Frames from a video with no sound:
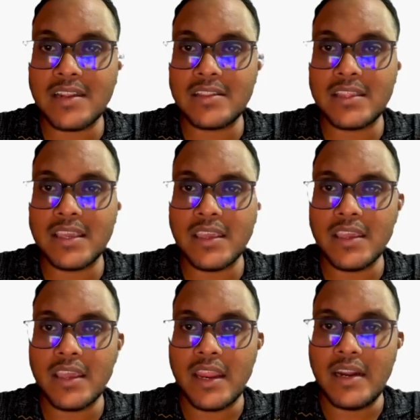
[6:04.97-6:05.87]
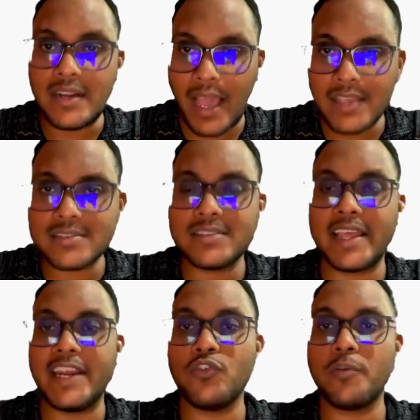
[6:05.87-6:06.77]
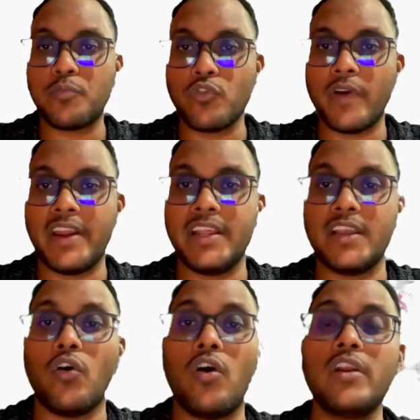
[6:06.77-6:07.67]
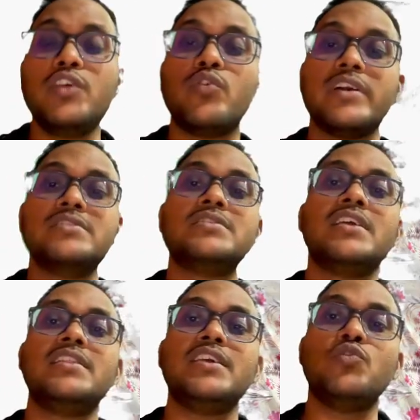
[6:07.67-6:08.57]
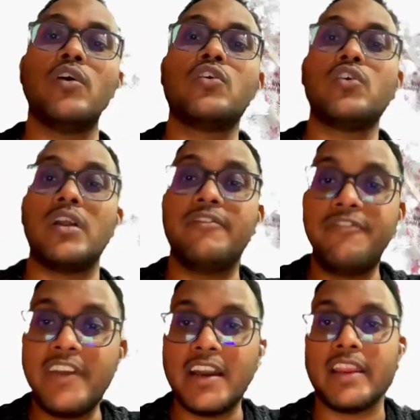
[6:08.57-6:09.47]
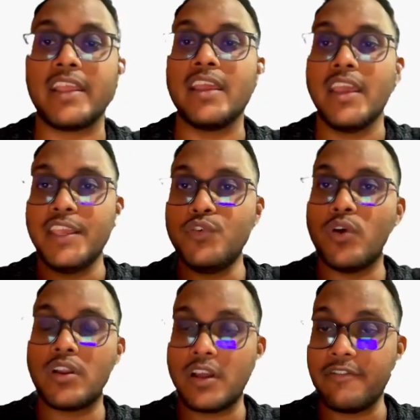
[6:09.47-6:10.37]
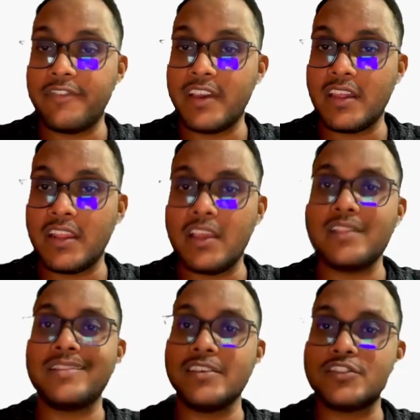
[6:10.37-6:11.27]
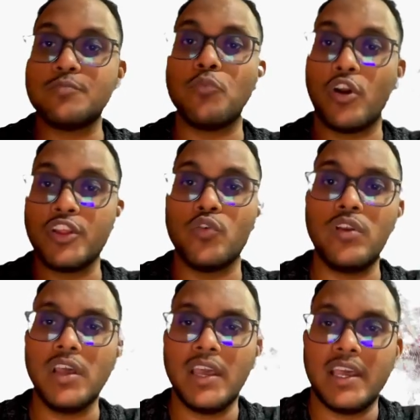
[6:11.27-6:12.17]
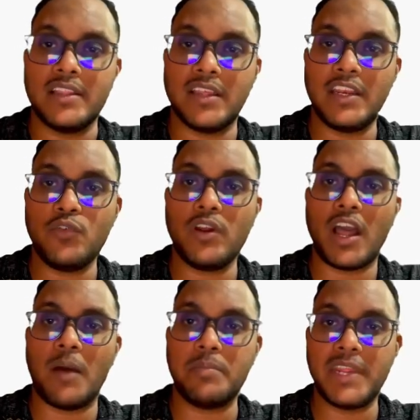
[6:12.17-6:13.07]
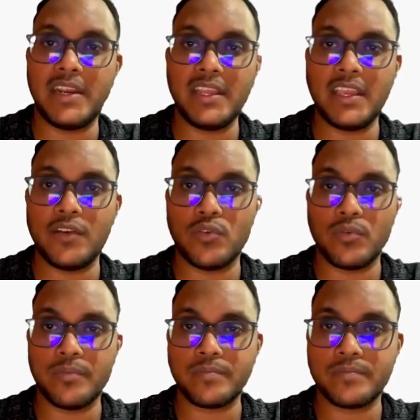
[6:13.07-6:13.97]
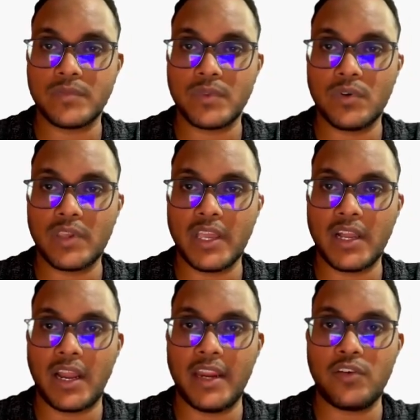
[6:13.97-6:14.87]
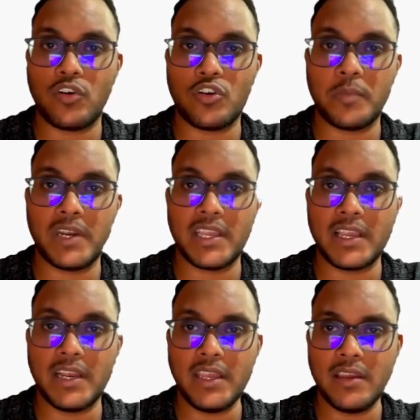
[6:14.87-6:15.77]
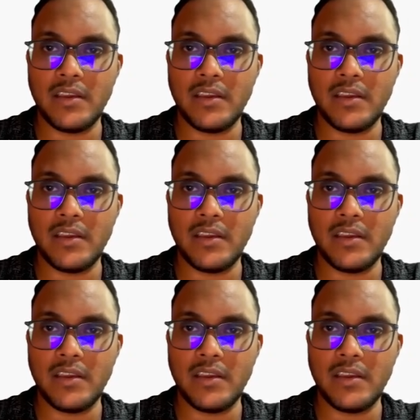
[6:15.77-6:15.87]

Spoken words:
the tasks that you are providing, or you can say you are configuring this module, that you are updating a row. Okay, connect automatically.